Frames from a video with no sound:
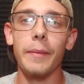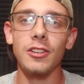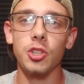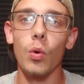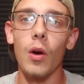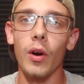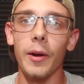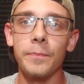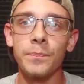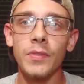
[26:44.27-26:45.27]
about
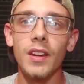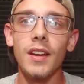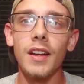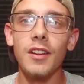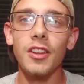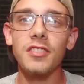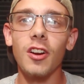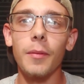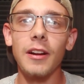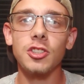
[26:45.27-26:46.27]
Chihuahua. Let's
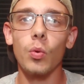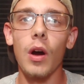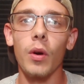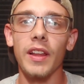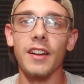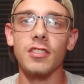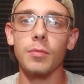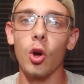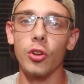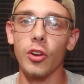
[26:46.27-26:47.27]
talk about Chihuahua like a small